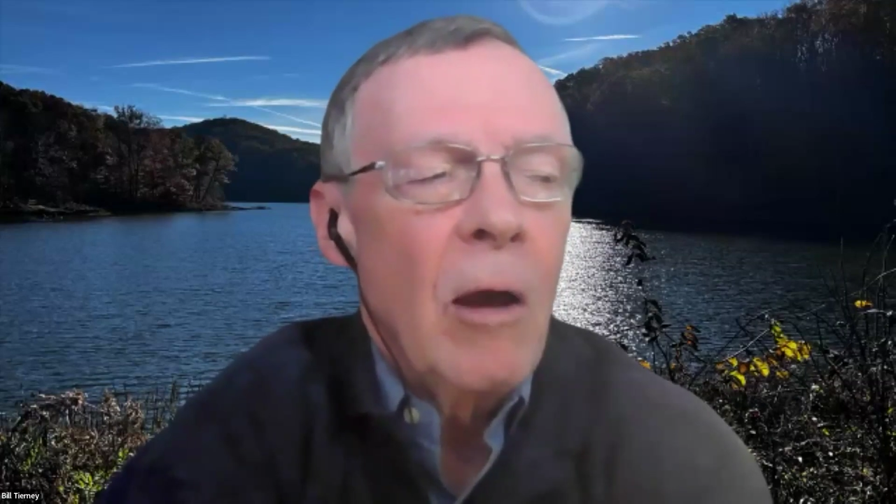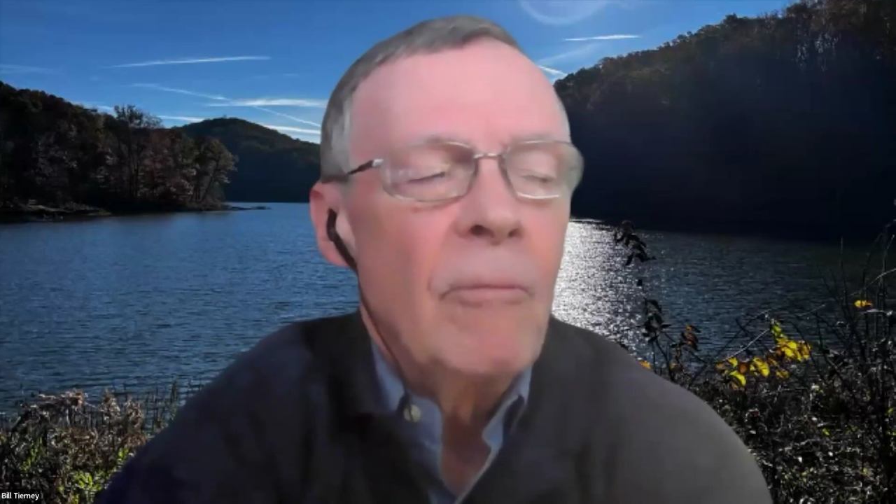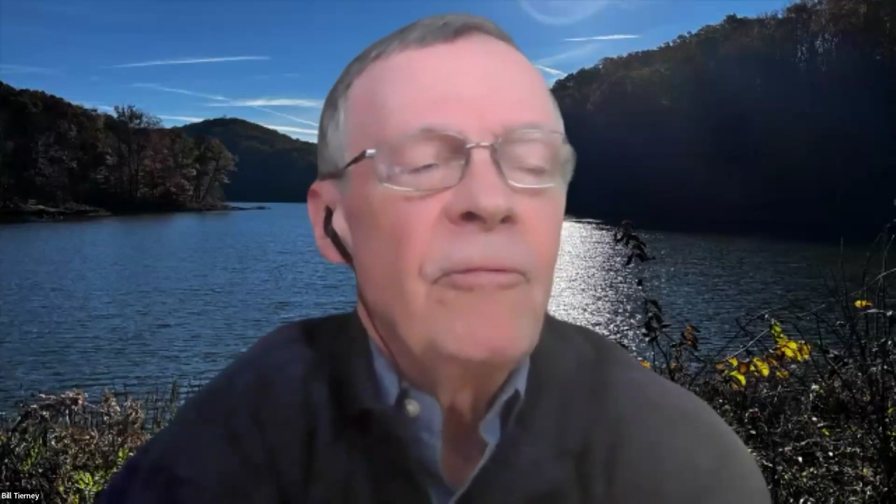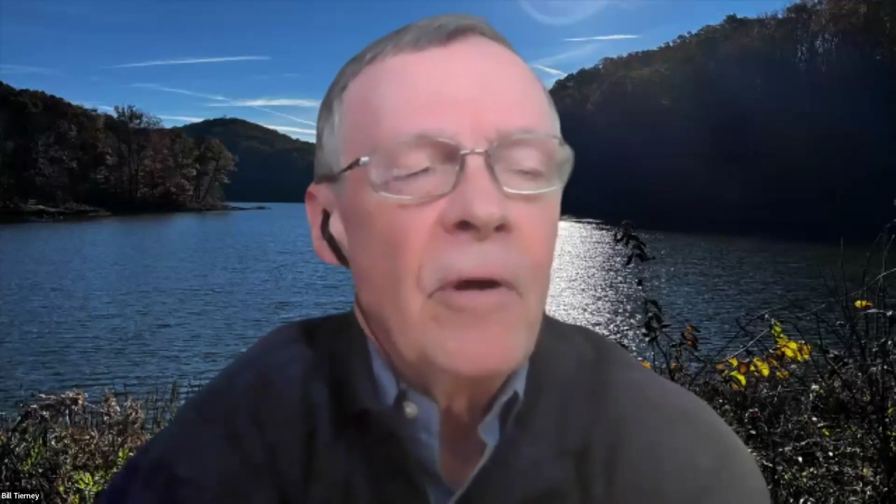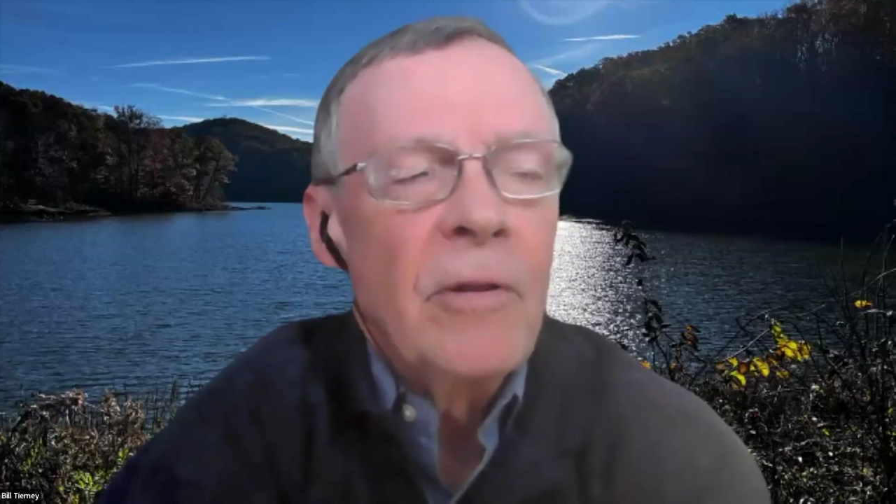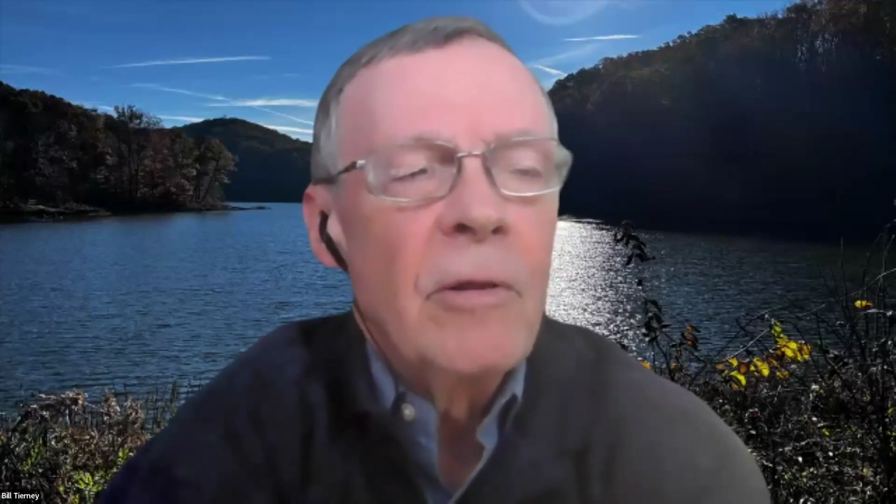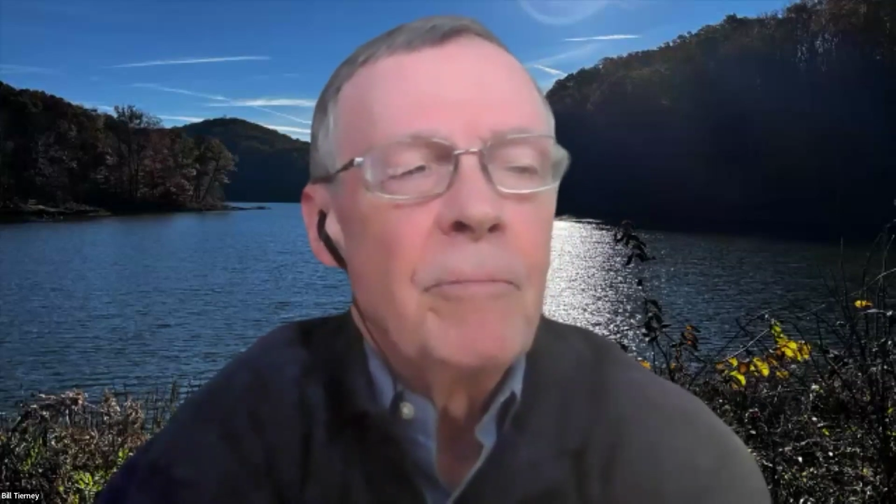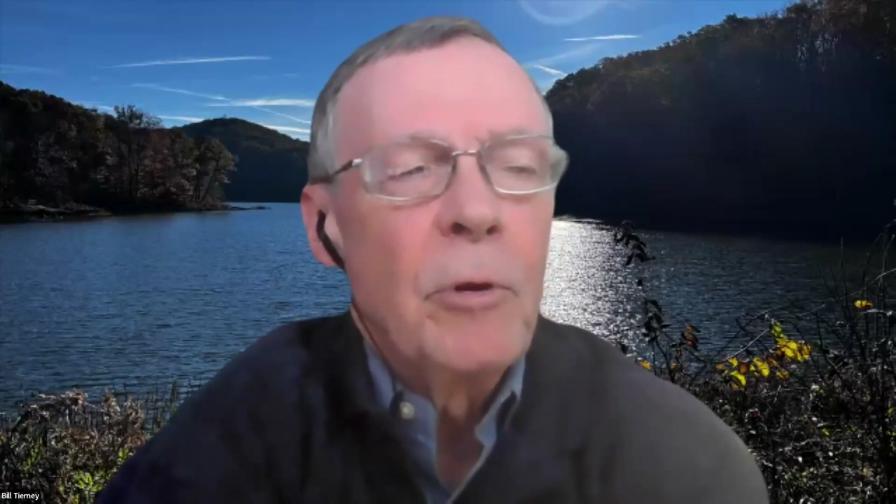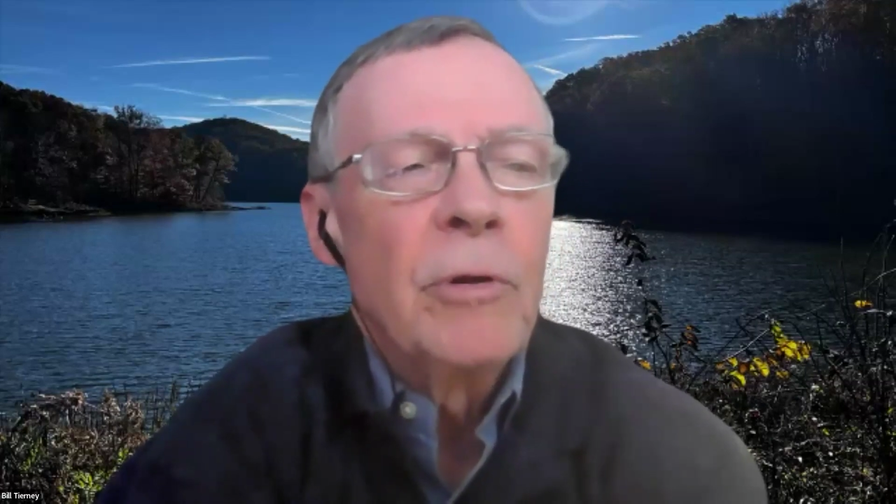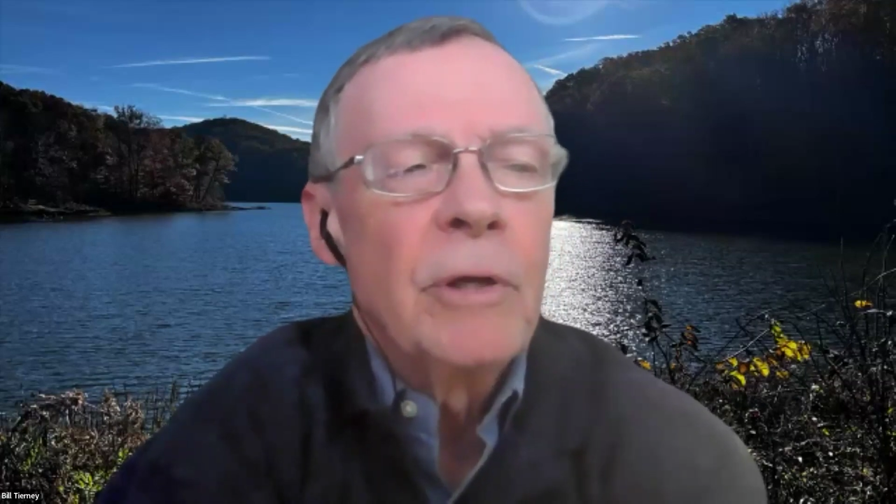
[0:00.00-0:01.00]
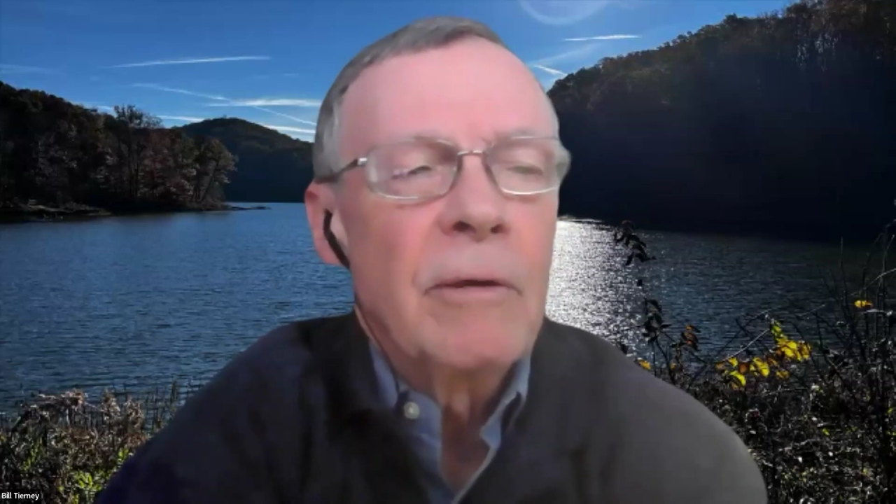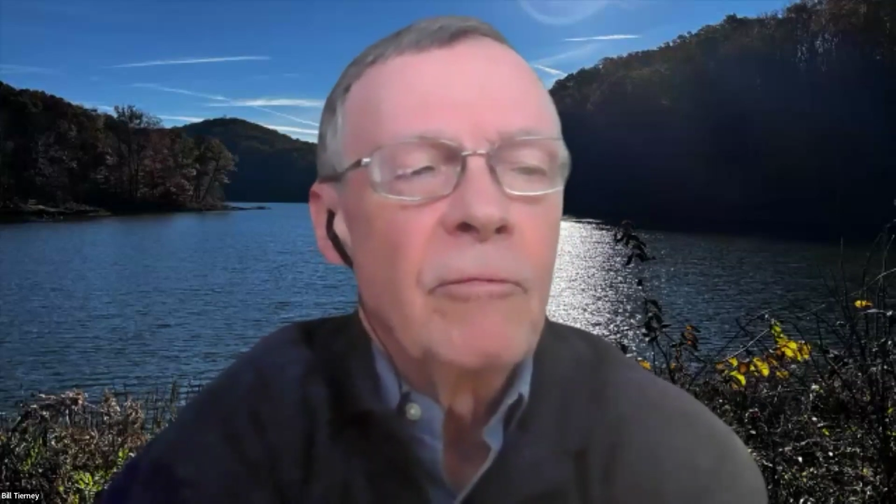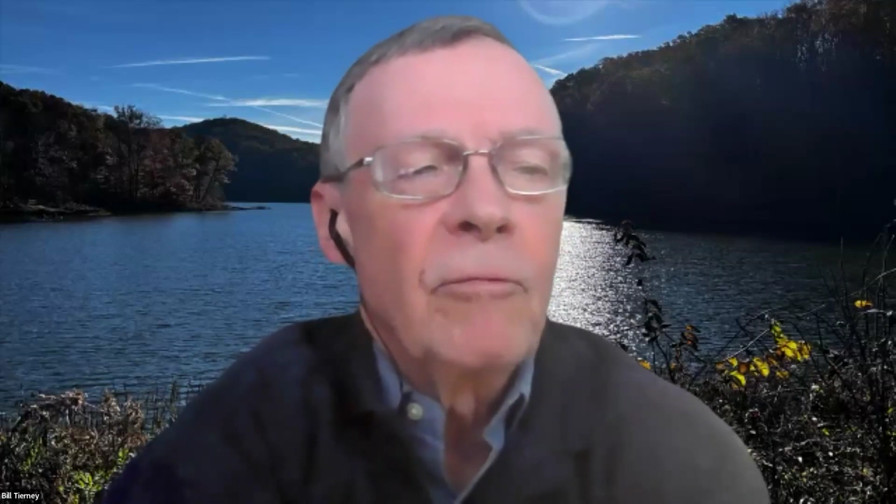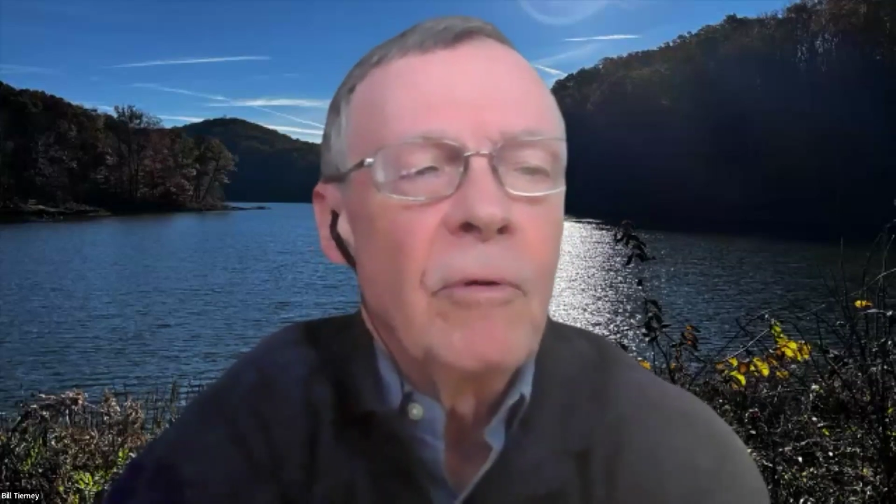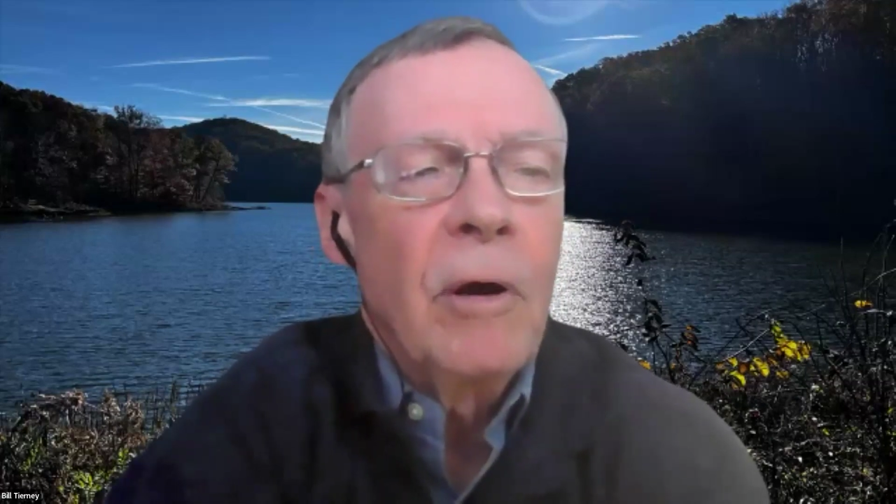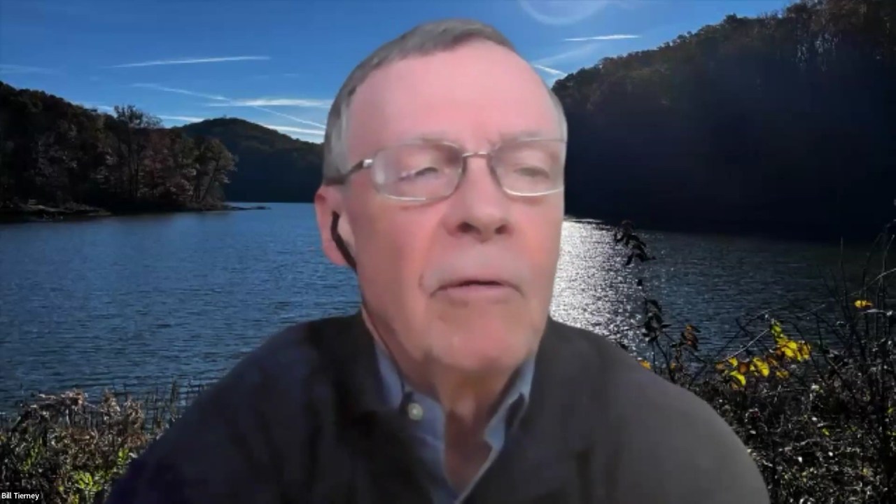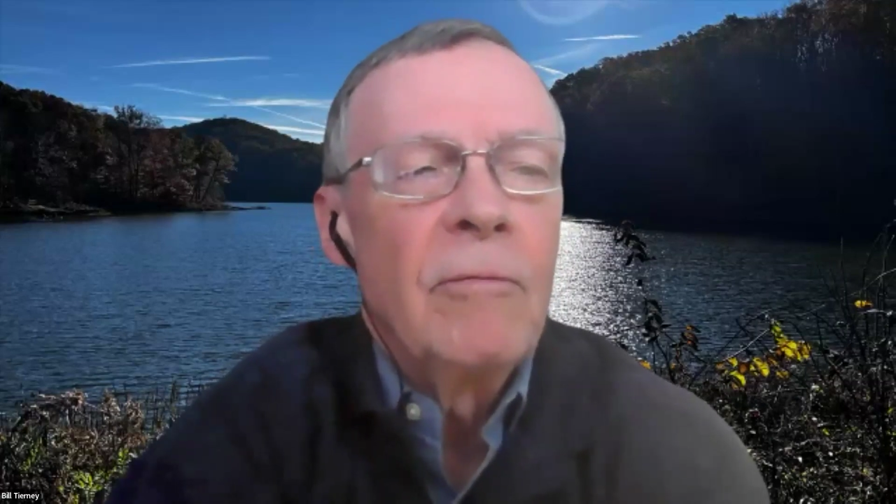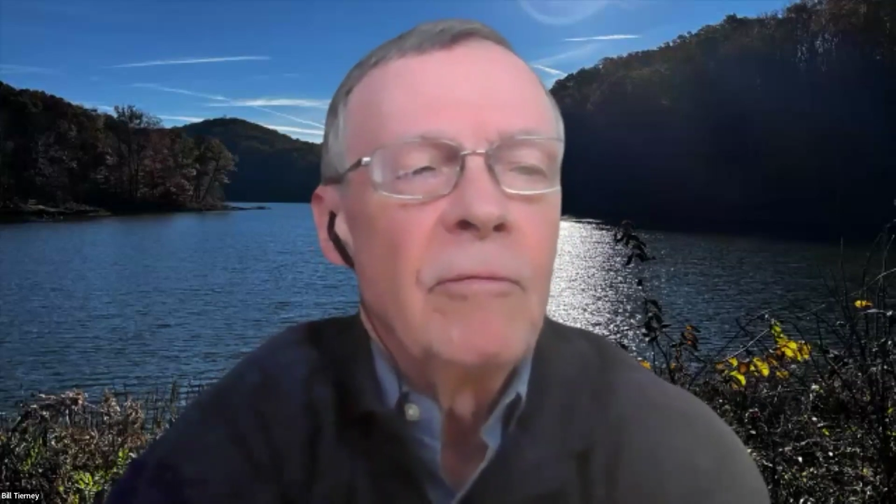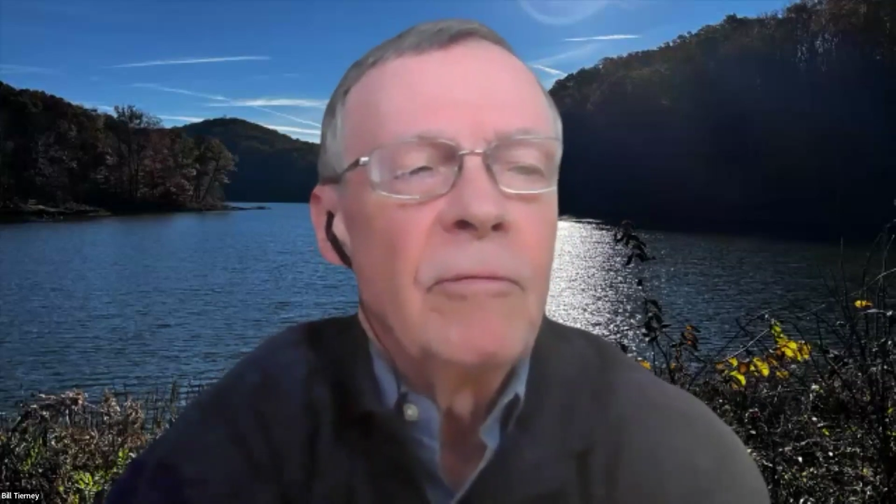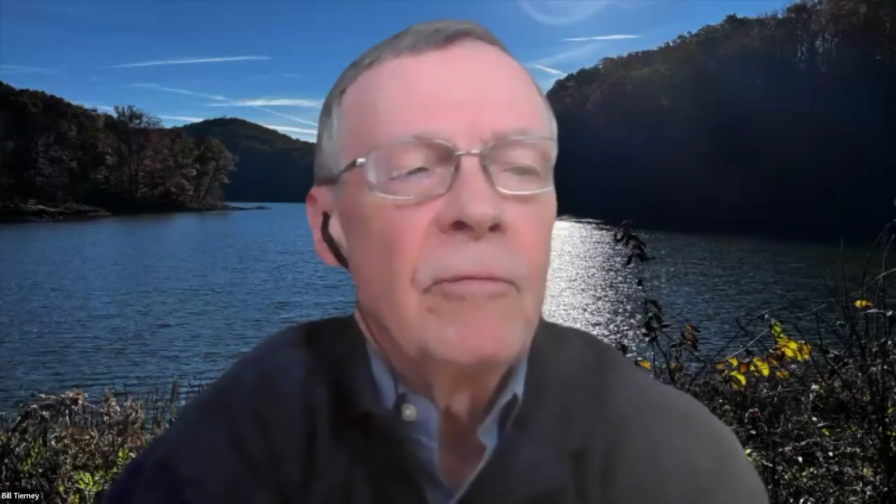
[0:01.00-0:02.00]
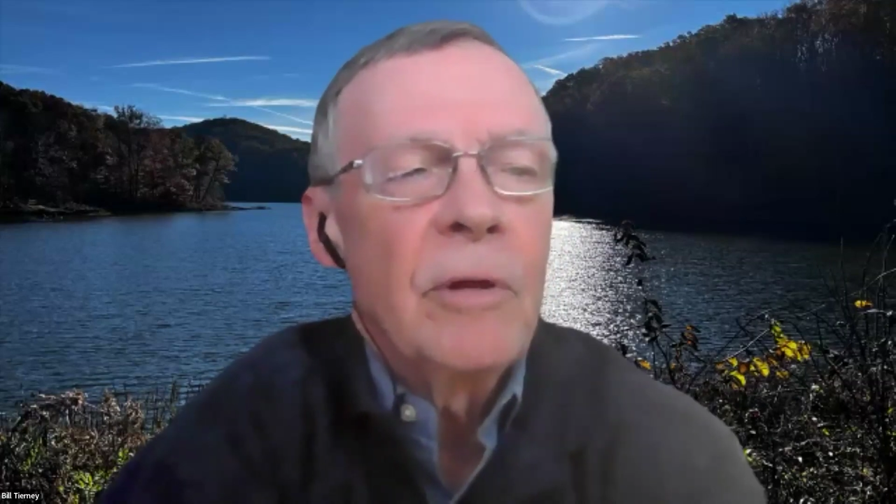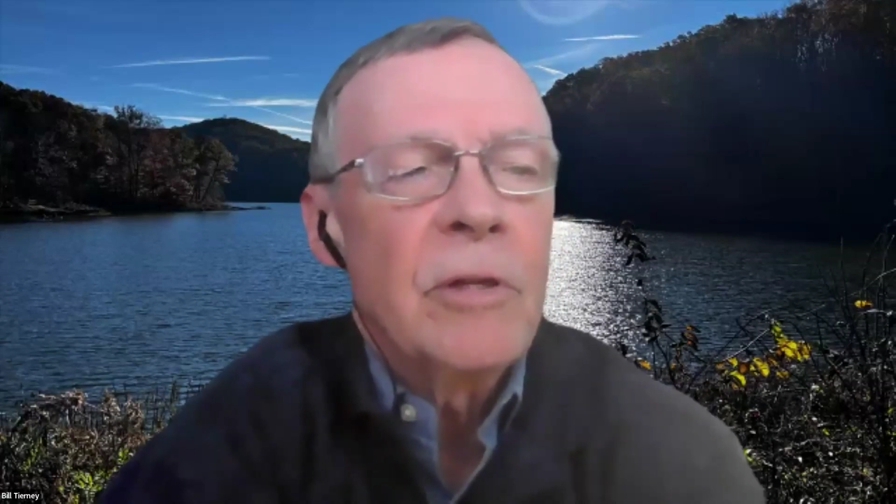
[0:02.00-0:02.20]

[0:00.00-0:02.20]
help fund the building of